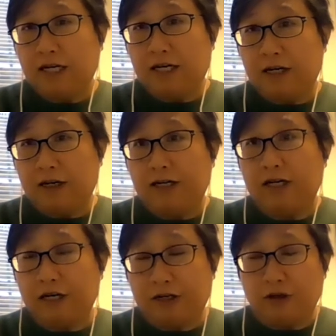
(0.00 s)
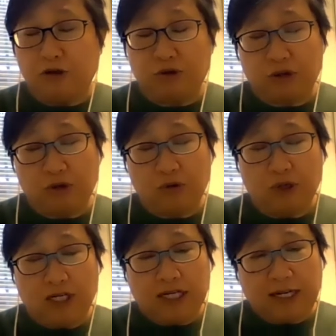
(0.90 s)
are also
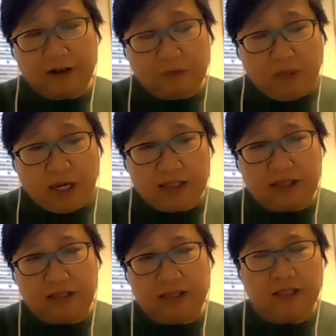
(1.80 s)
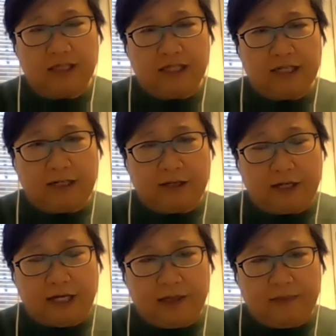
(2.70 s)
kind of part uh,
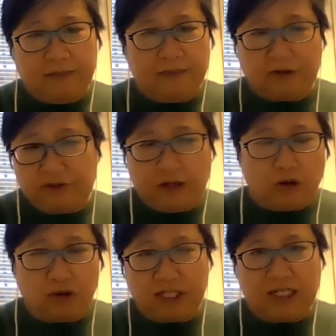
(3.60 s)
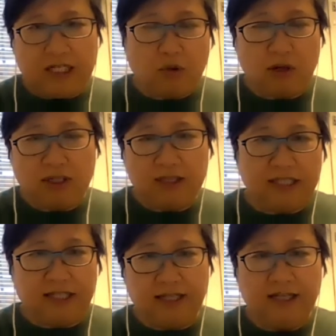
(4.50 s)
of the whole
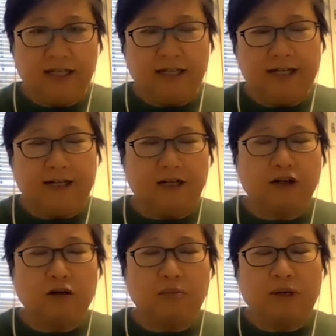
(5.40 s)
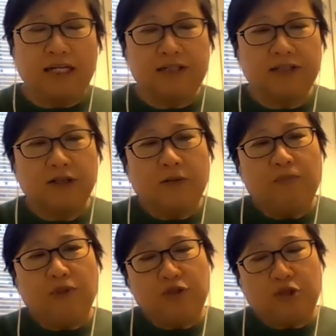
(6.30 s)
inequality complex.
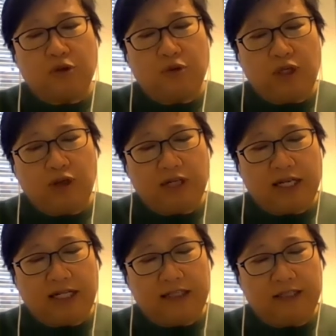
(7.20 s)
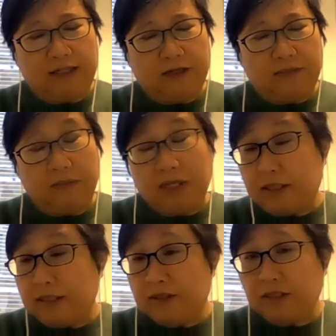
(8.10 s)
So we look at
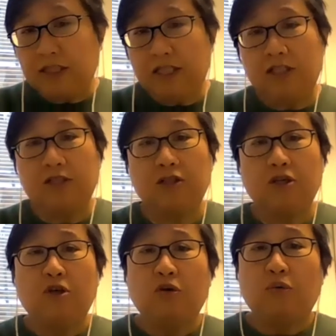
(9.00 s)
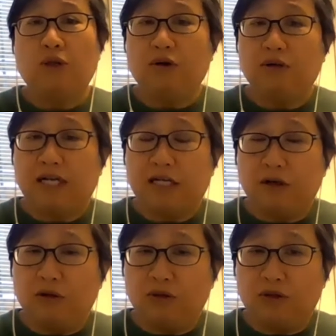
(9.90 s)
ethnicities, we look at
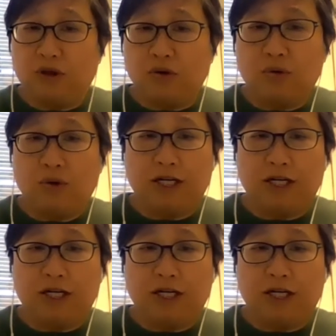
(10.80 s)
also